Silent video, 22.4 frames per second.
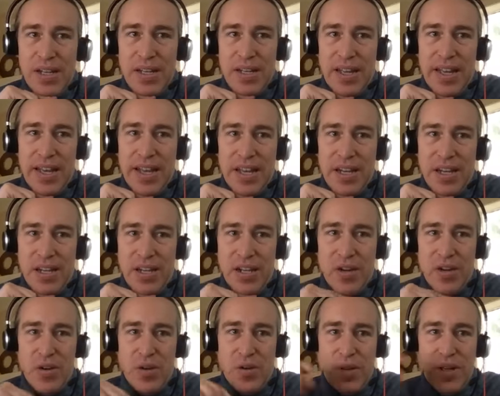
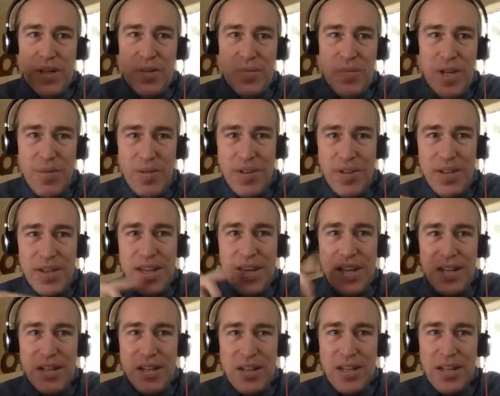Anago, and maybe
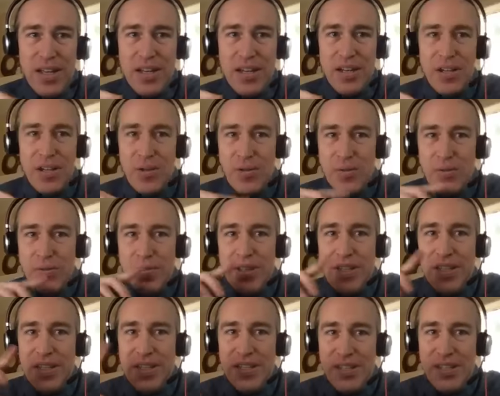Anago
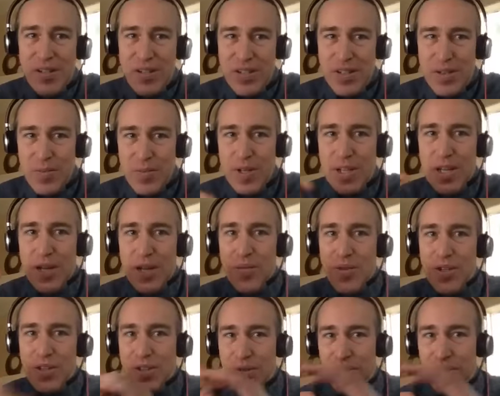then starts to become
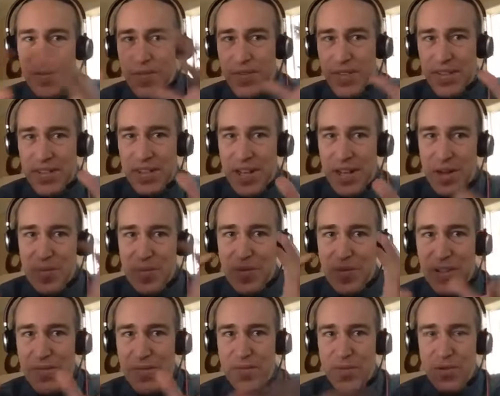just sort of this top
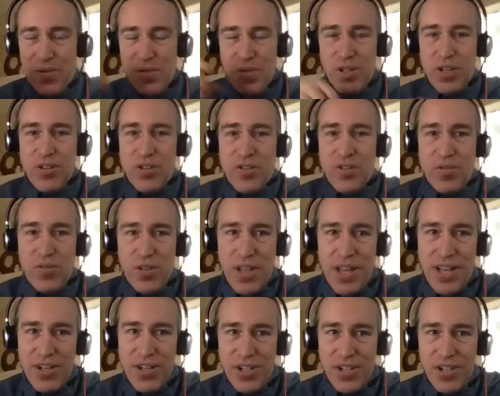level control
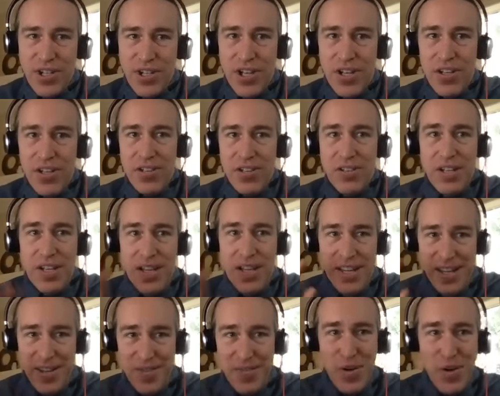logic shell.
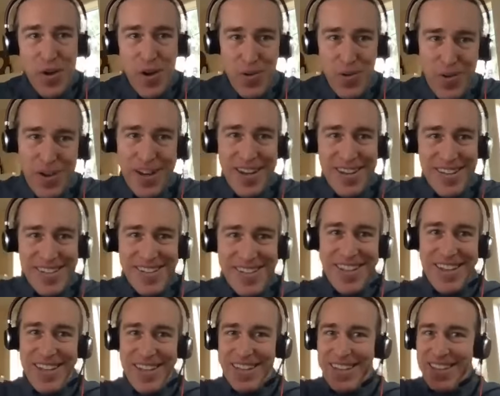Even though already I
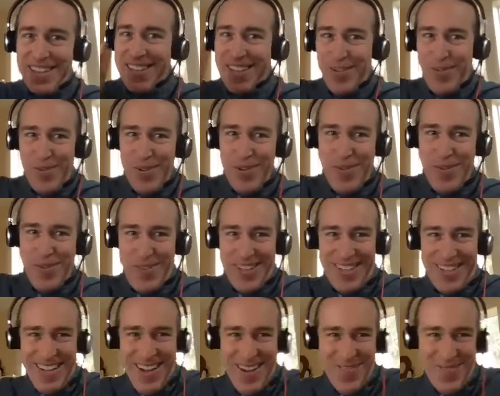said, like, let's get rid of the
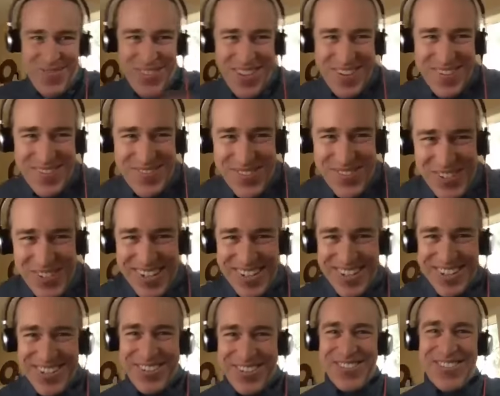top level
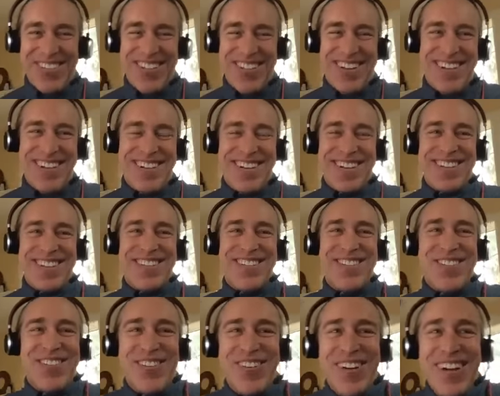control logic
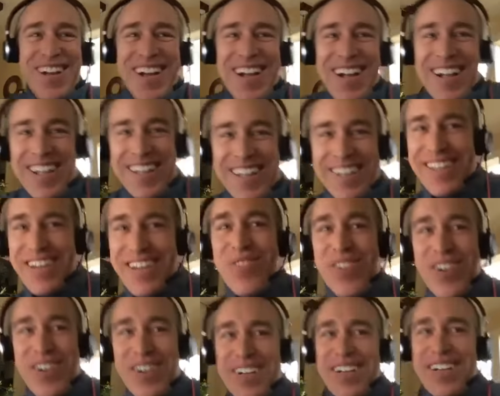too. Like that
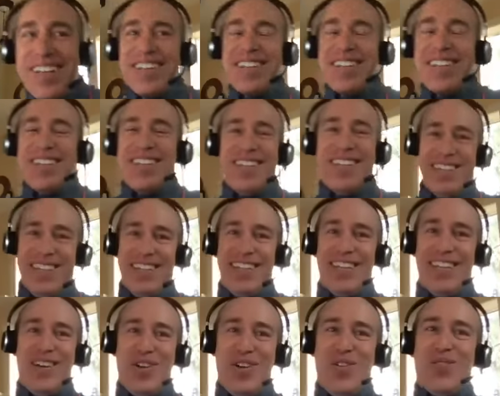part needs to
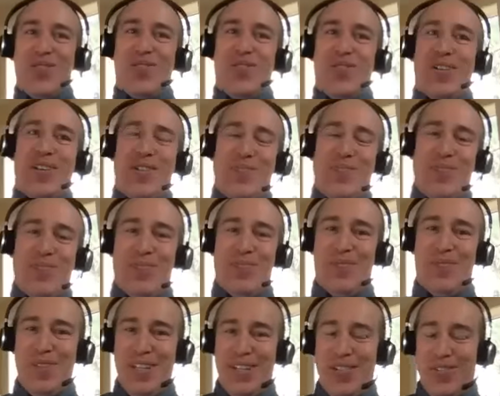go and
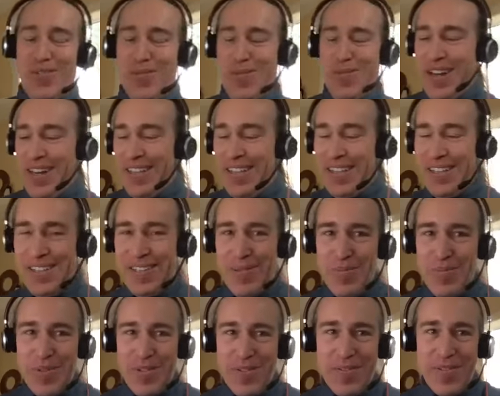be dramatically
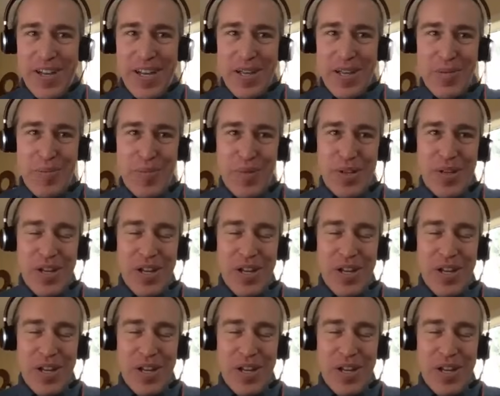simplified. But